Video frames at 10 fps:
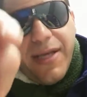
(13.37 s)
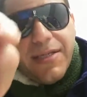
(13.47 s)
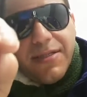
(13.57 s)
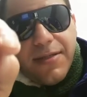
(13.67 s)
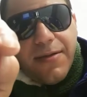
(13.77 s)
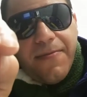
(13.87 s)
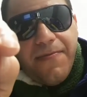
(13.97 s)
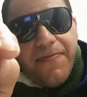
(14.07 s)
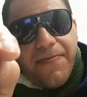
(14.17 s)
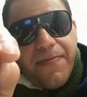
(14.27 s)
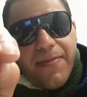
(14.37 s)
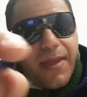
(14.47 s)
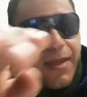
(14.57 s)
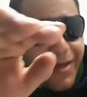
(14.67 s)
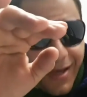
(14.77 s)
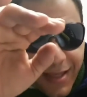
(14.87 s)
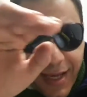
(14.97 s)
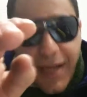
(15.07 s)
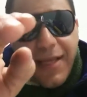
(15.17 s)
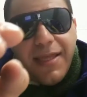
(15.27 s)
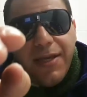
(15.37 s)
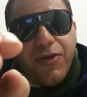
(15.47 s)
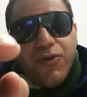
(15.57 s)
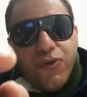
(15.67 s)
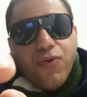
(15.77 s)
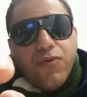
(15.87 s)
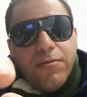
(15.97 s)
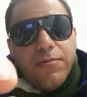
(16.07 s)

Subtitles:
is in anything you do.